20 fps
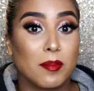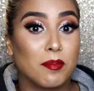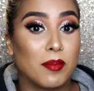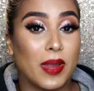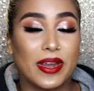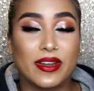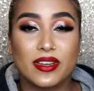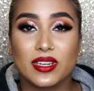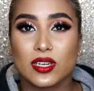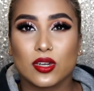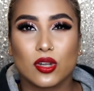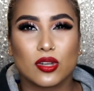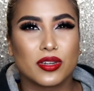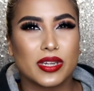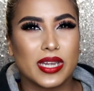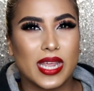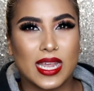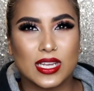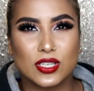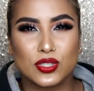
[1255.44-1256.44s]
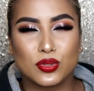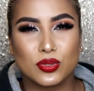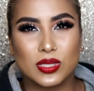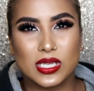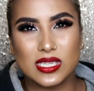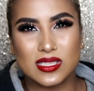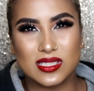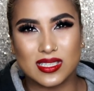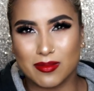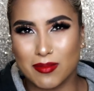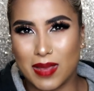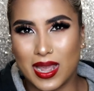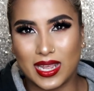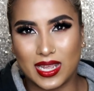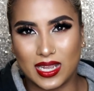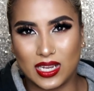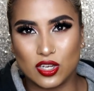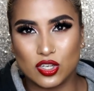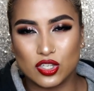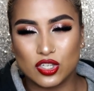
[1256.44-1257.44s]
married and already had two kids at my
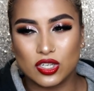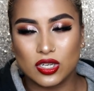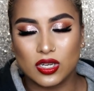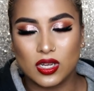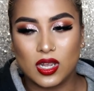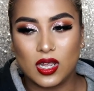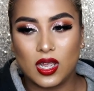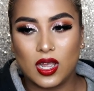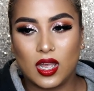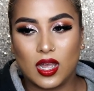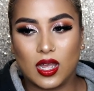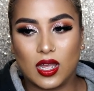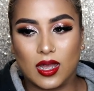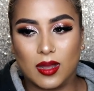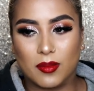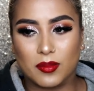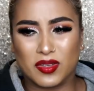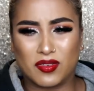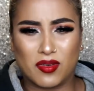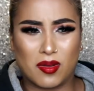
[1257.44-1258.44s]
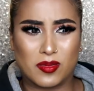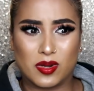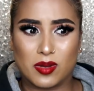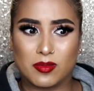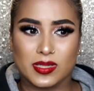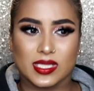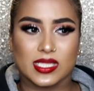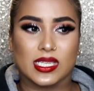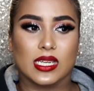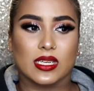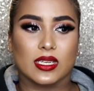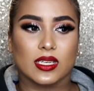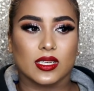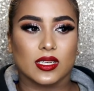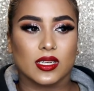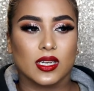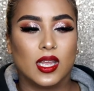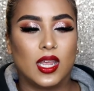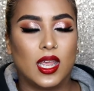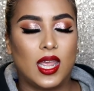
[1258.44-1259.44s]
age, if I'm not
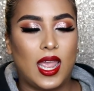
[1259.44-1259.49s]
mistaken.